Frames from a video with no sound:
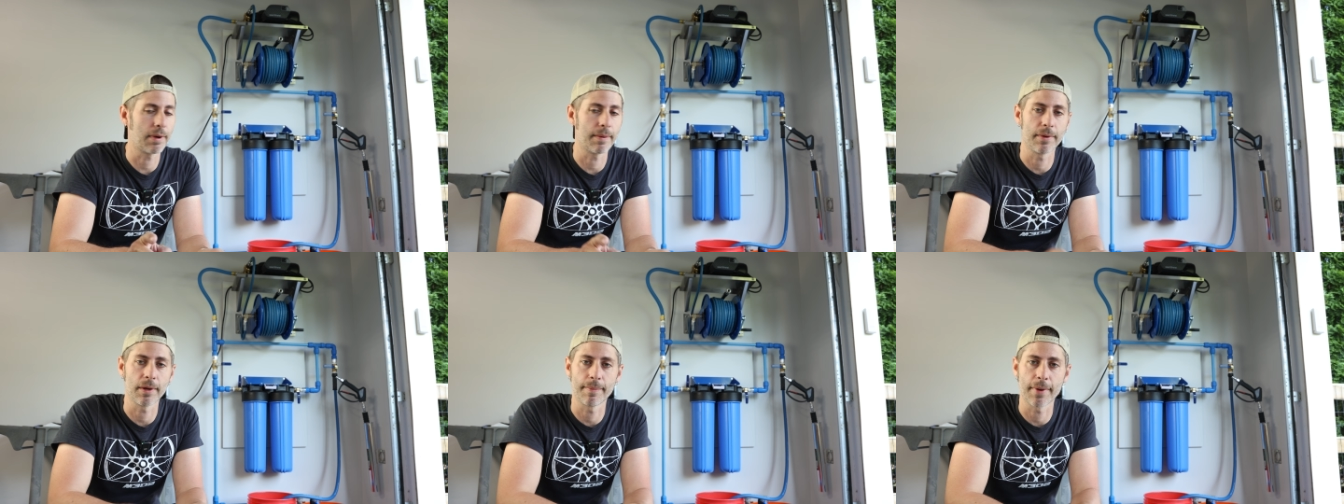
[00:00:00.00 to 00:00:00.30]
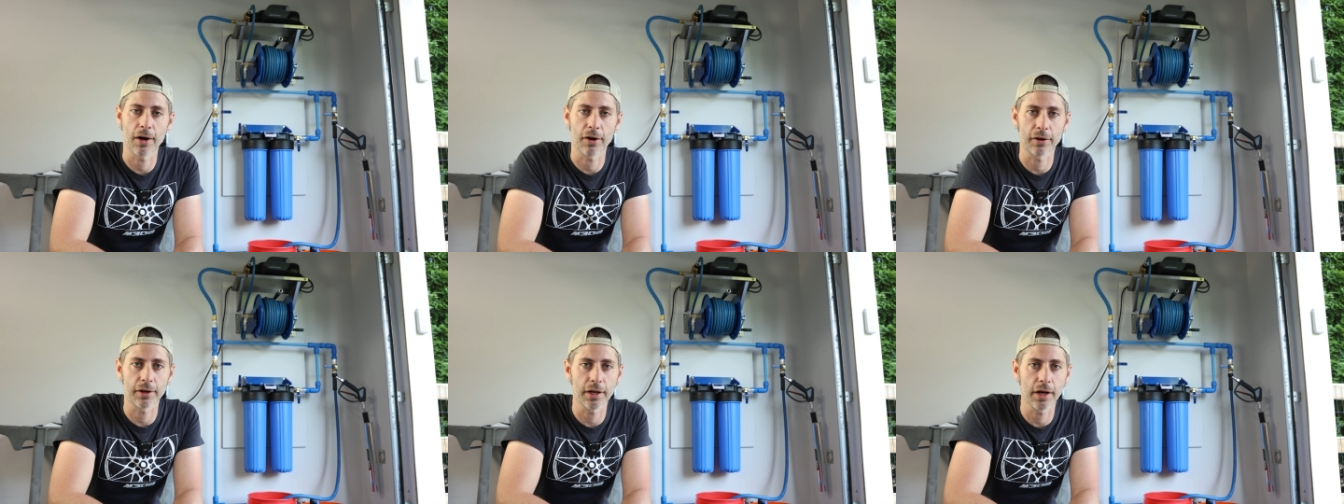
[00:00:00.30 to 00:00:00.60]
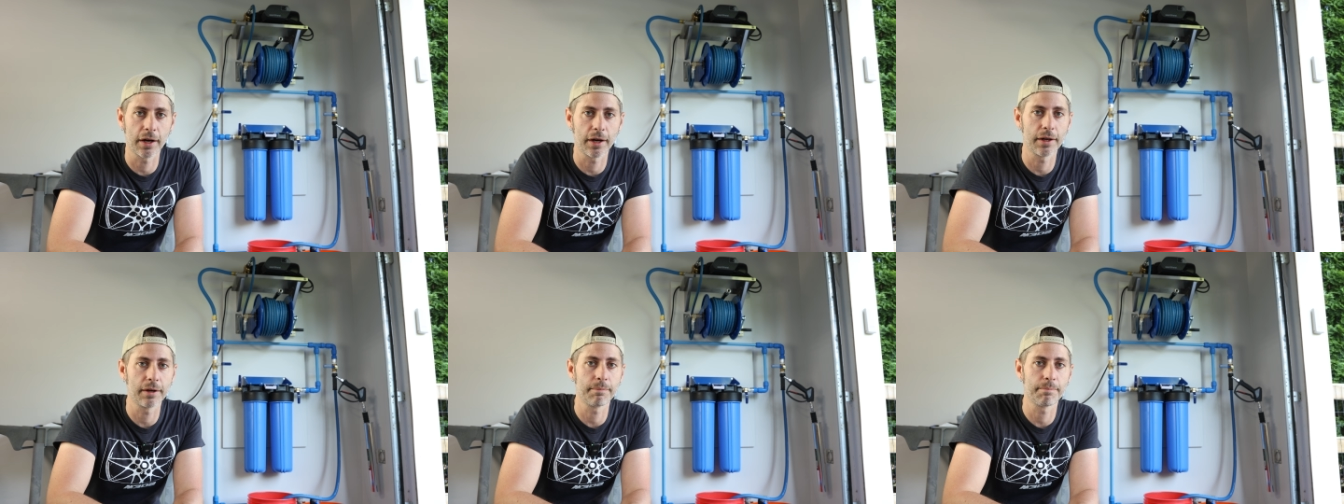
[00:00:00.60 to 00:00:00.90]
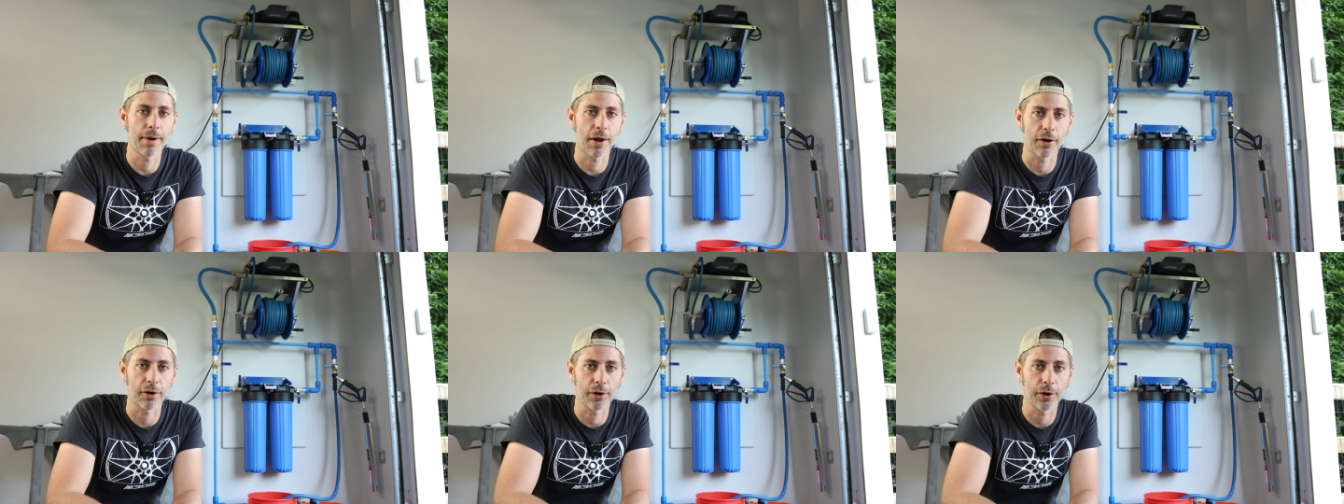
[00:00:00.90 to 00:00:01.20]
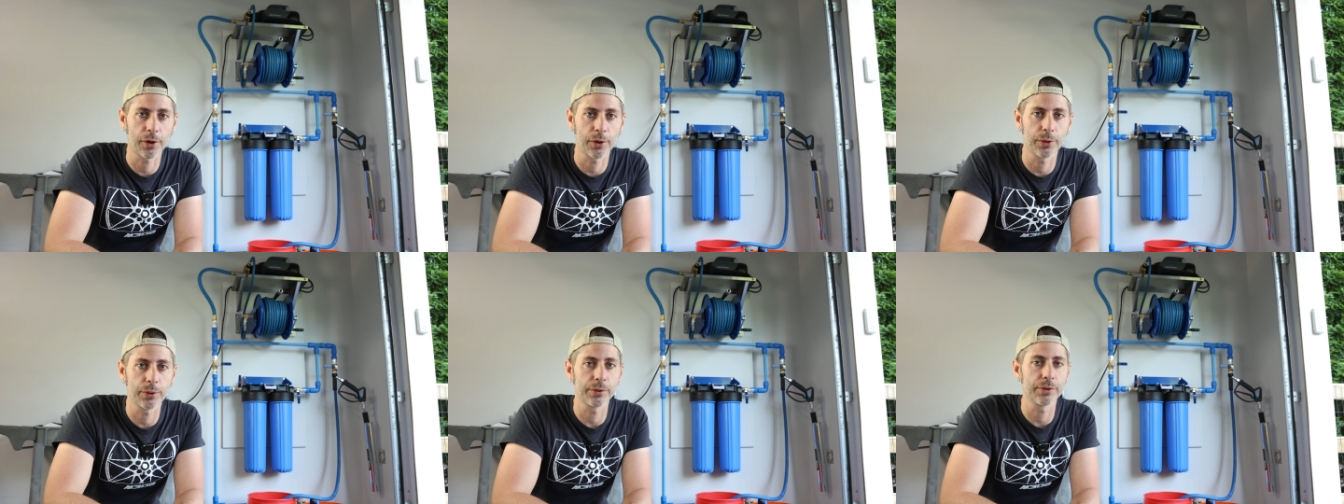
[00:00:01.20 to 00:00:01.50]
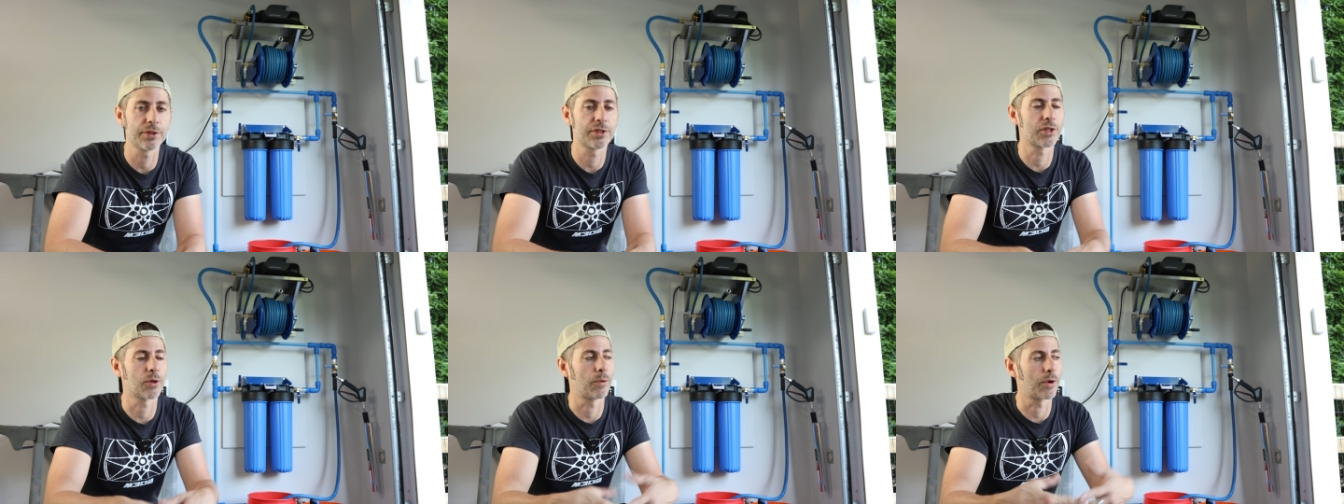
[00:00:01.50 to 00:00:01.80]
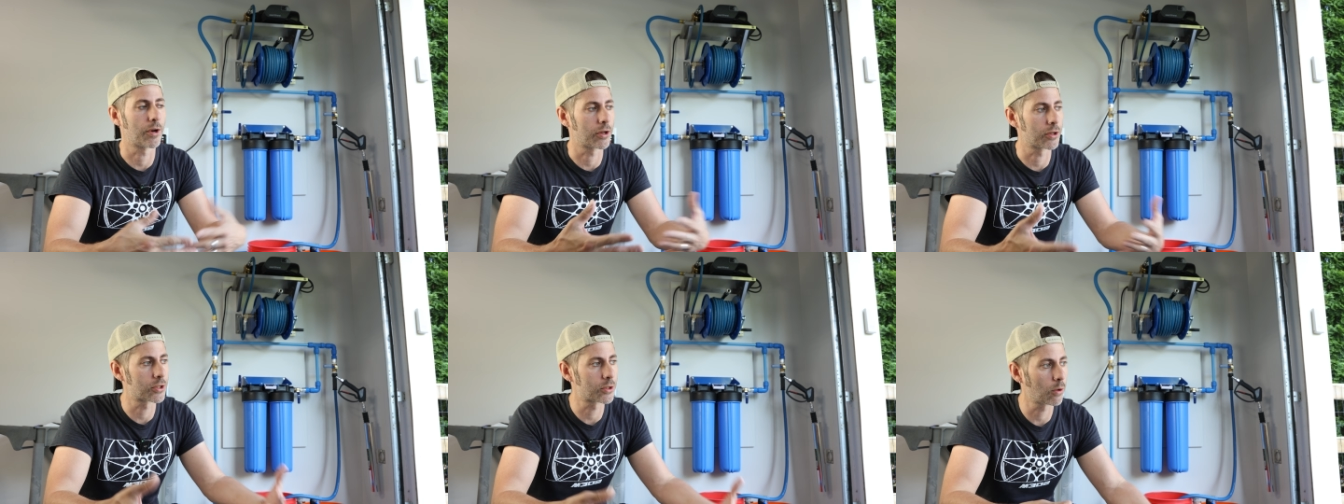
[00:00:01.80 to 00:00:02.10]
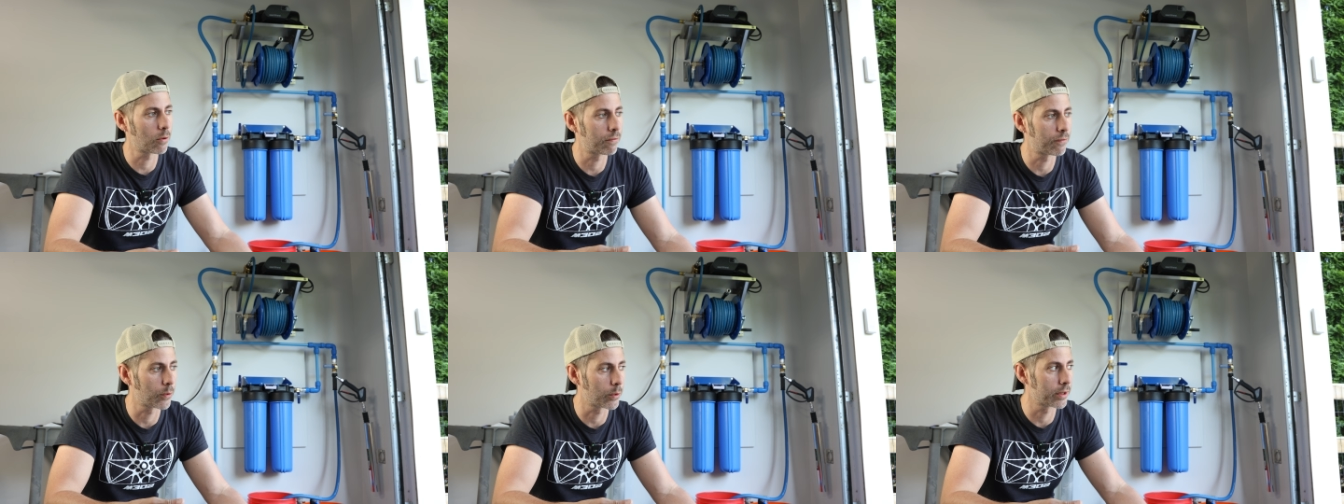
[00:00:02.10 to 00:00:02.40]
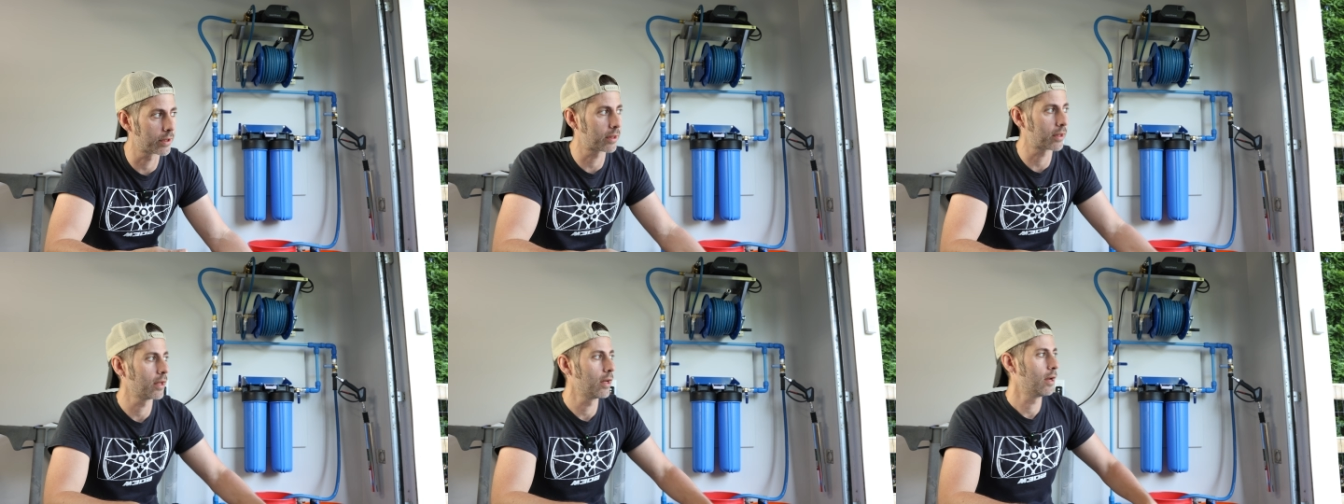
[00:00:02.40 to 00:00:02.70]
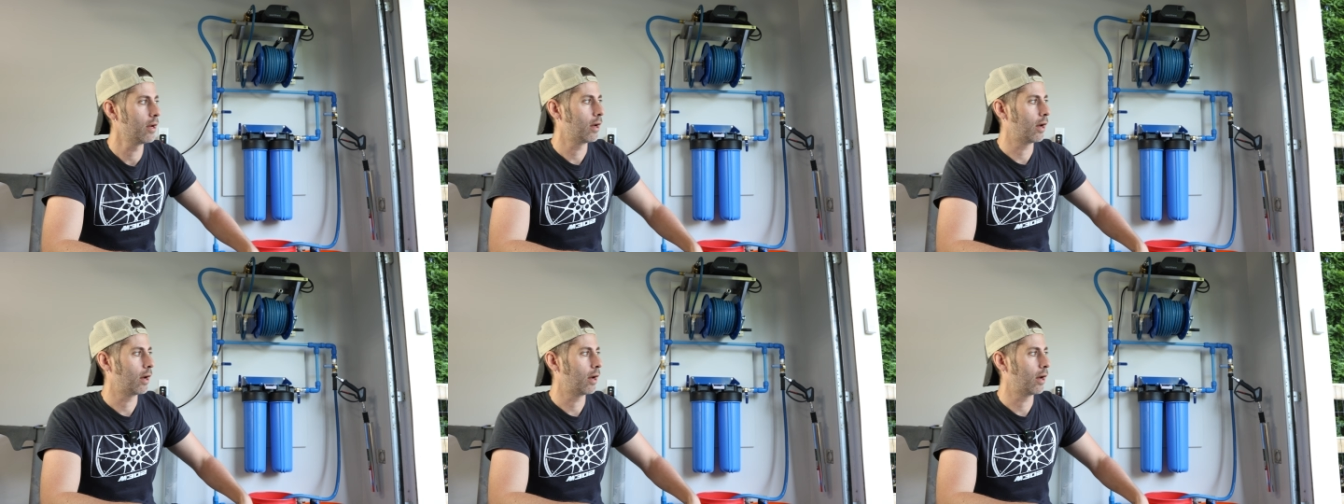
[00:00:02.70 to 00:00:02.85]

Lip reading: maybe a better gun, better hose, so on and so forth.